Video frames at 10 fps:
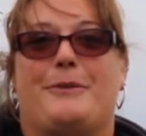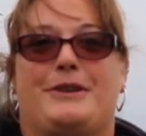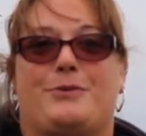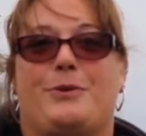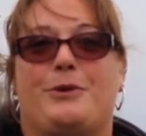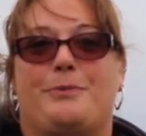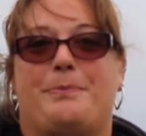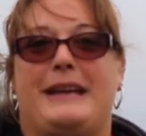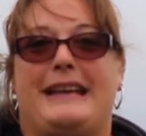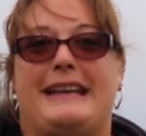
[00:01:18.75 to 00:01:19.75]
which will
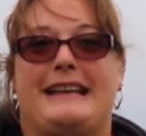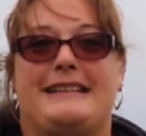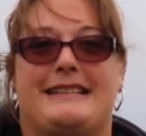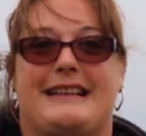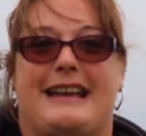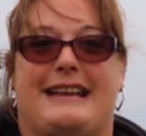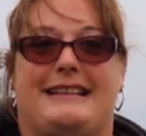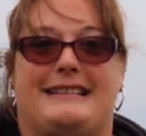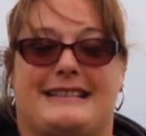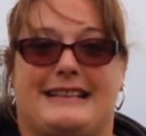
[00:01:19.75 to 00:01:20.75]
be
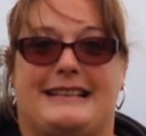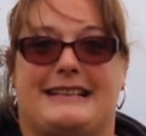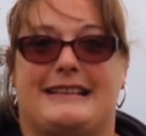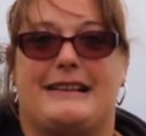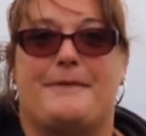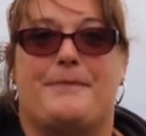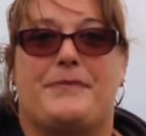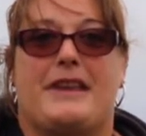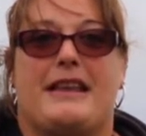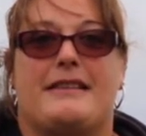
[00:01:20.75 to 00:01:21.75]
indicated.
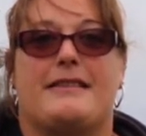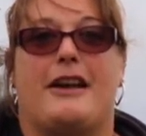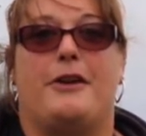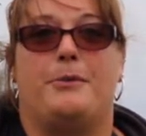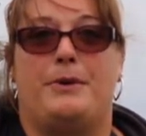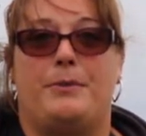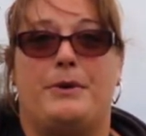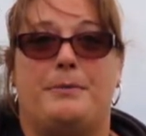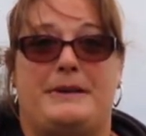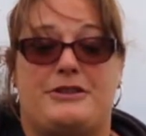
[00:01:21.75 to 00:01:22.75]
So we
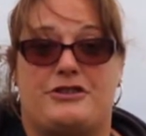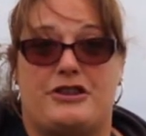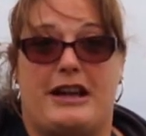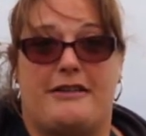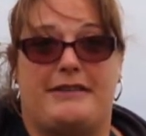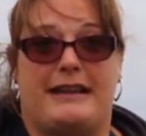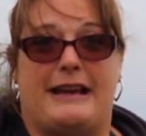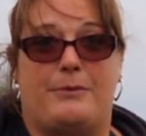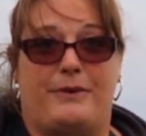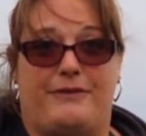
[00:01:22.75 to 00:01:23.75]
will be sharing
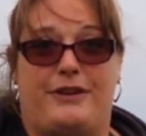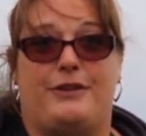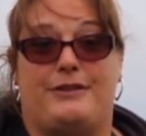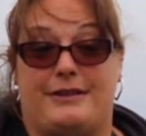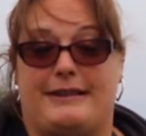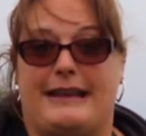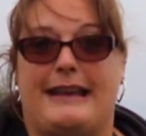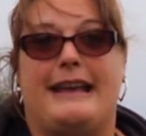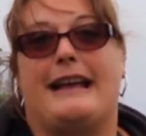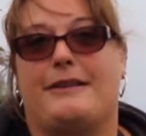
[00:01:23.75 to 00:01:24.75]
that with you
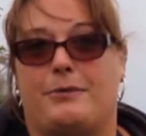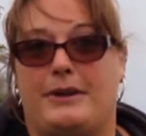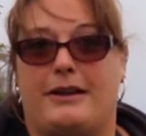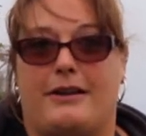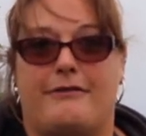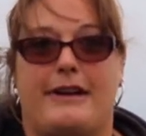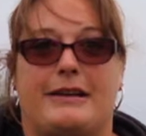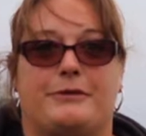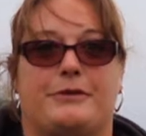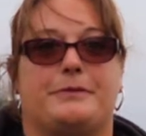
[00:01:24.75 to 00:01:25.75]
today as we go
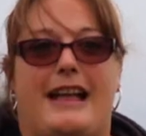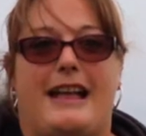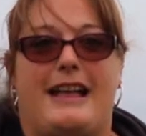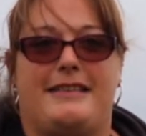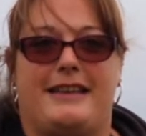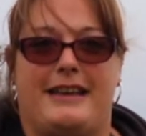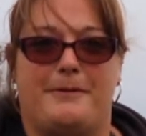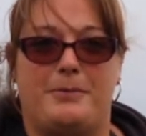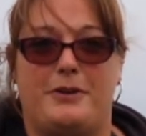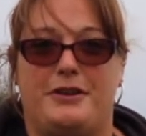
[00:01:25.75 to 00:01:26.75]
round. And
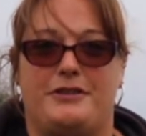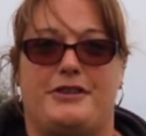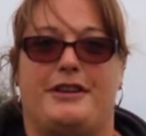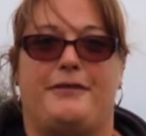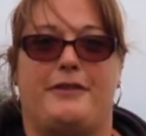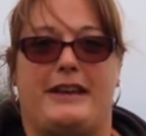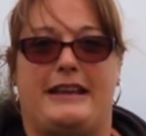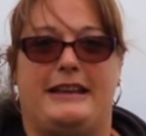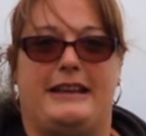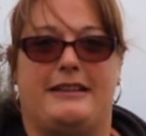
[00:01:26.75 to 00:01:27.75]
they apologise for
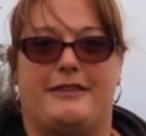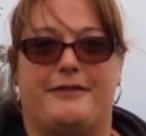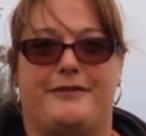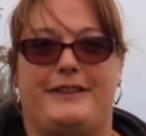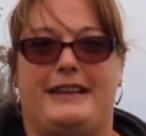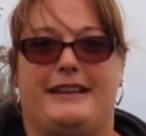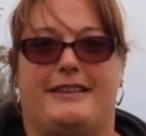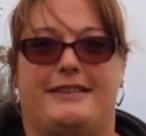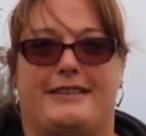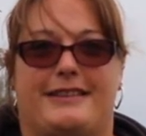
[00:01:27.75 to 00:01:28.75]
any
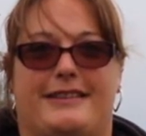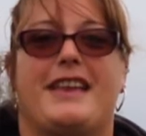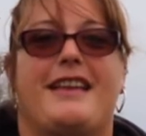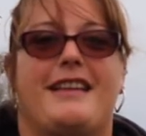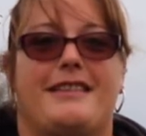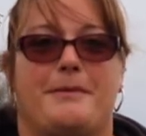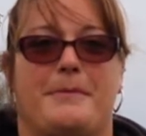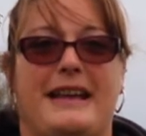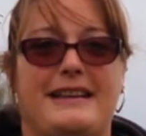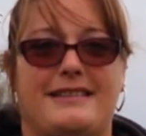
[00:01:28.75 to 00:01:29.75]
inconvenience. The
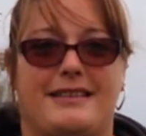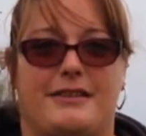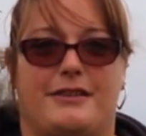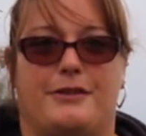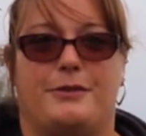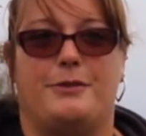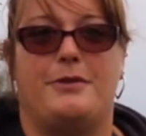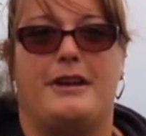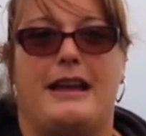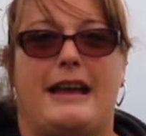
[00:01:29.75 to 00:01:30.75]
main tunnel
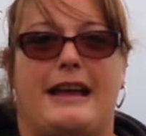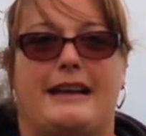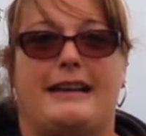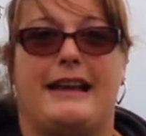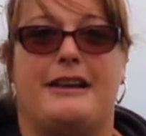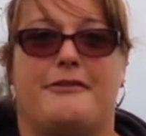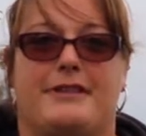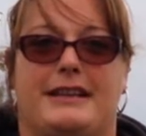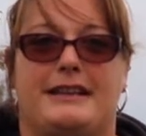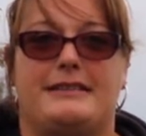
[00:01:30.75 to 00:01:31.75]
and
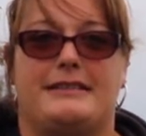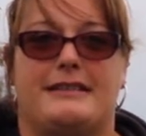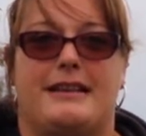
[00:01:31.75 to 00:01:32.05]
galleries